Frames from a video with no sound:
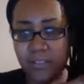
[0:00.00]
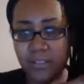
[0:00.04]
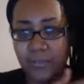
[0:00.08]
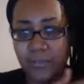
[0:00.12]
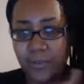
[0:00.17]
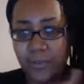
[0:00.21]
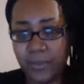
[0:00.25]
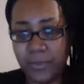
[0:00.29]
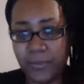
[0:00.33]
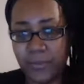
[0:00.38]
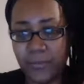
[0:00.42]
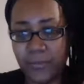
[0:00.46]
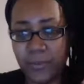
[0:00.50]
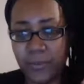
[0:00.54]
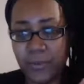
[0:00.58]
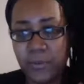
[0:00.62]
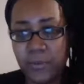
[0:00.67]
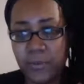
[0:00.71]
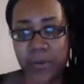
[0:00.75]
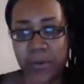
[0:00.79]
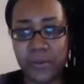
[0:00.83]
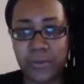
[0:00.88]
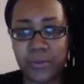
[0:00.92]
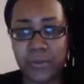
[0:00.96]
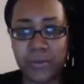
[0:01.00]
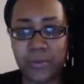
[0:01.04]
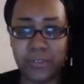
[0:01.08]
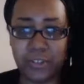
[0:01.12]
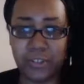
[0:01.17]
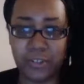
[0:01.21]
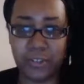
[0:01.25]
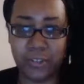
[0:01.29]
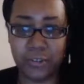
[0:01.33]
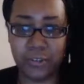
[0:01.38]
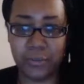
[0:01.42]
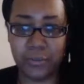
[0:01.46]
because from the full
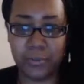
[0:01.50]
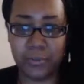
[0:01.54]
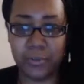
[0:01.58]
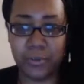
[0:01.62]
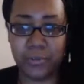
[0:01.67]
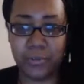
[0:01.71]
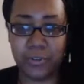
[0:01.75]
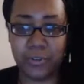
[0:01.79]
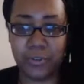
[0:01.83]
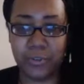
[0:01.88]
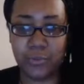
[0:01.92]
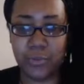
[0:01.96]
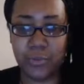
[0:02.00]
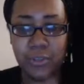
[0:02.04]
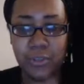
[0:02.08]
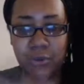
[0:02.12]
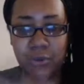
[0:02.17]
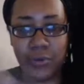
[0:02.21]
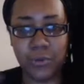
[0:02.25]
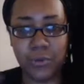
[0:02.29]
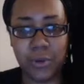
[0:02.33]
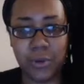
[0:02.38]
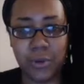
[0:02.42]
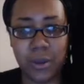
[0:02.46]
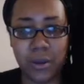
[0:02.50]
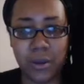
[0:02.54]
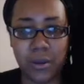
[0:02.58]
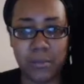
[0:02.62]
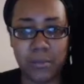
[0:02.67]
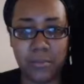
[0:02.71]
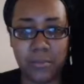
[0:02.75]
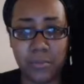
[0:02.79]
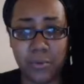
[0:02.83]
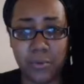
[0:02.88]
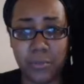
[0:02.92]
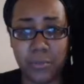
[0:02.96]
moon to the new moon is when you
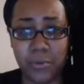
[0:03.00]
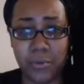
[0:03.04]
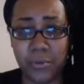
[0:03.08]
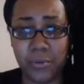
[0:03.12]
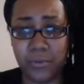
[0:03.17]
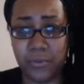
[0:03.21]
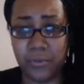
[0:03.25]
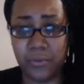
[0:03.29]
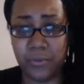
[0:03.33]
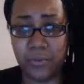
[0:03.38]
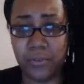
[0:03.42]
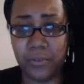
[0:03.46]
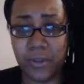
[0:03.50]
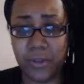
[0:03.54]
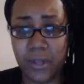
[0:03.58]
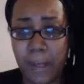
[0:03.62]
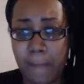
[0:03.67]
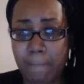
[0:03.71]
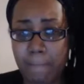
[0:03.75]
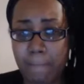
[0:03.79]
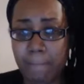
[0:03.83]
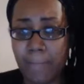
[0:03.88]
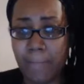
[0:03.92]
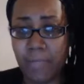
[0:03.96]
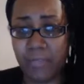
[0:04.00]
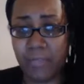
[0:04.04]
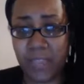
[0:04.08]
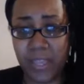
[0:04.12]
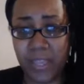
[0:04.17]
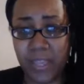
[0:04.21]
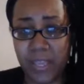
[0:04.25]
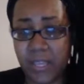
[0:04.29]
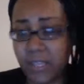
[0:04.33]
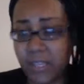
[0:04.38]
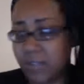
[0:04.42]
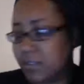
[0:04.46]
remove
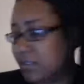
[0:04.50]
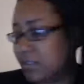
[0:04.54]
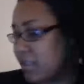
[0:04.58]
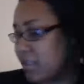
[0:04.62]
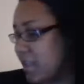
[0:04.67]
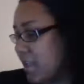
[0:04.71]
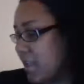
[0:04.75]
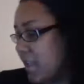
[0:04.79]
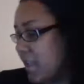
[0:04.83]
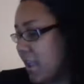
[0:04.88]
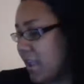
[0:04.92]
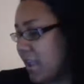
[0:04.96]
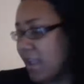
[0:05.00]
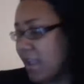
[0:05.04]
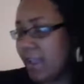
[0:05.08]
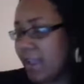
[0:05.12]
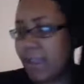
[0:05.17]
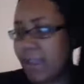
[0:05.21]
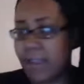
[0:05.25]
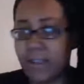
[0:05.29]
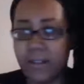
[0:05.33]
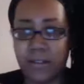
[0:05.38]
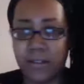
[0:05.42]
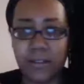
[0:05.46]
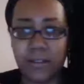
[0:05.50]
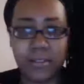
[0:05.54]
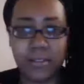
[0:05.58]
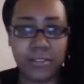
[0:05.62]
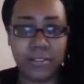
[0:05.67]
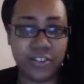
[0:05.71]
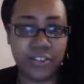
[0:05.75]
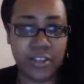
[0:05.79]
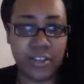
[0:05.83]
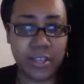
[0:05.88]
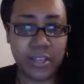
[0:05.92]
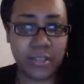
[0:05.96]
things. And
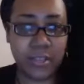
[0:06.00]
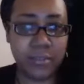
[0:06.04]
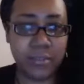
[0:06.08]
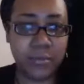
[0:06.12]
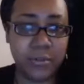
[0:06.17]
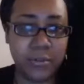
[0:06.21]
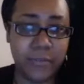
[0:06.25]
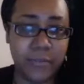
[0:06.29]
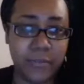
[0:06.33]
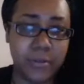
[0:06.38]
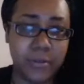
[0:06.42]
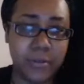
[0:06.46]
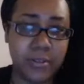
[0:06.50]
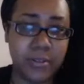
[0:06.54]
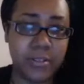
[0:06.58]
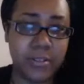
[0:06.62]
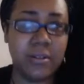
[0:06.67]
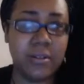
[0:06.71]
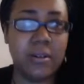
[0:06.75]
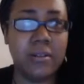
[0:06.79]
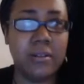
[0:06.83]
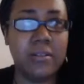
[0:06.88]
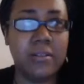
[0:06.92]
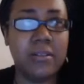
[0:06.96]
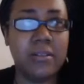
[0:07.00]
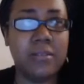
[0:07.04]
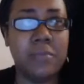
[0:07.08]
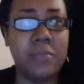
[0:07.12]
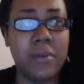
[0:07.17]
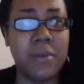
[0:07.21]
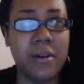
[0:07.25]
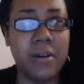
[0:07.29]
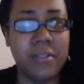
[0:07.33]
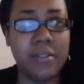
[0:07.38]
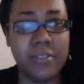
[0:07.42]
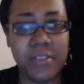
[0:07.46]
the chant that we're focusing on this
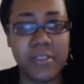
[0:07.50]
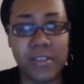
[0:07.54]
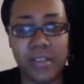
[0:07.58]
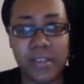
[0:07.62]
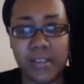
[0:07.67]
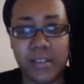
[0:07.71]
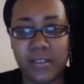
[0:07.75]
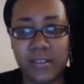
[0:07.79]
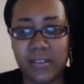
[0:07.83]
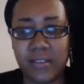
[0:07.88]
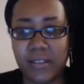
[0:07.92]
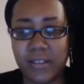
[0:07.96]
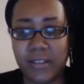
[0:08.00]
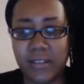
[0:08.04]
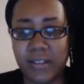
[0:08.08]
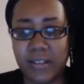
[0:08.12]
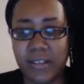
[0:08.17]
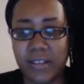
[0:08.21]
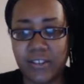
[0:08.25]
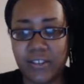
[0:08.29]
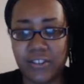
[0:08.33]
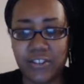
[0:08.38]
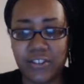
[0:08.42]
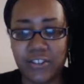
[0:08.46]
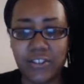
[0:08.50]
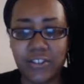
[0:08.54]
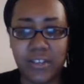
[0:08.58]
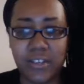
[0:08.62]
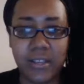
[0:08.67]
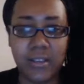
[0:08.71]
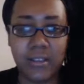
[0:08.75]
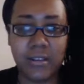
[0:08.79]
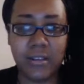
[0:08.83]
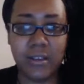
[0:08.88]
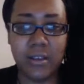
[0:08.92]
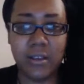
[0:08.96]
month is the Ganesh
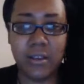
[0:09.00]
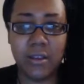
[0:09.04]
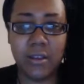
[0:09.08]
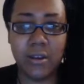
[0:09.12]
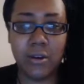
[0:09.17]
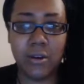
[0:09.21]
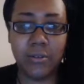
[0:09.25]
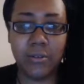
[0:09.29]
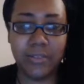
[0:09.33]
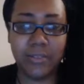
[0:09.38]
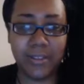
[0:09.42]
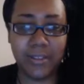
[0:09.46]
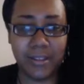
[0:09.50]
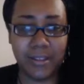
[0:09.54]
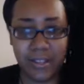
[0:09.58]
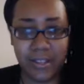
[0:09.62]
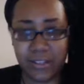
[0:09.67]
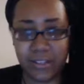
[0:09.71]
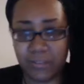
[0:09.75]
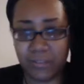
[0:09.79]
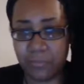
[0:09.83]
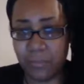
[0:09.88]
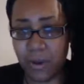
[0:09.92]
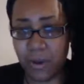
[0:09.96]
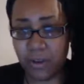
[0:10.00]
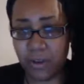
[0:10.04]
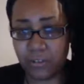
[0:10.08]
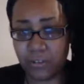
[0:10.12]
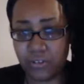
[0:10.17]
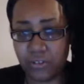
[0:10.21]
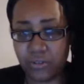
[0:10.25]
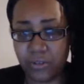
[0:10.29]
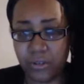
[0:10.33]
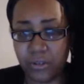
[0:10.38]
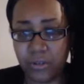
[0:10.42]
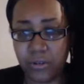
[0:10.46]
chant, or the Ganesh
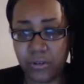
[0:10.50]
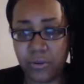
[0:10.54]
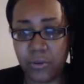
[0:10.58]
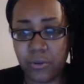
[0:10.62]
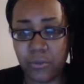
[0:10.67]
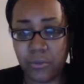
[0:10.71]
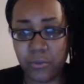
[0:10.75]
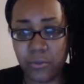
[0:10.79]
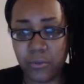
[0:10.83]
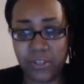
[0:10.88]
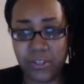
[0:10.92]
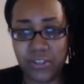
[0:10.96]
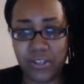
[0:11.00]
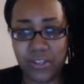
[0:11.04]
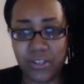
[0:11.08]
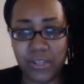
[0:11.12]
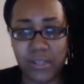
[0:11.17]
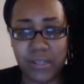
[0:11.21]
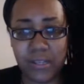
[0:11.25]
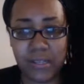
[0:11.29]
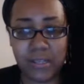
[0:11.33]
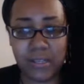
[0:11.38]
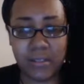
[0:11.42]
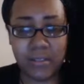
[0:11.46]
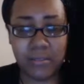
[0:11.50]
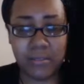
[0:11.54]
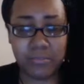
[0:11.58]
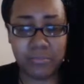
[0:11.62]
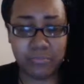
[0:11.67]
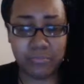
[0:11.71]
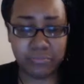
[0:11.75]
mantra, which is,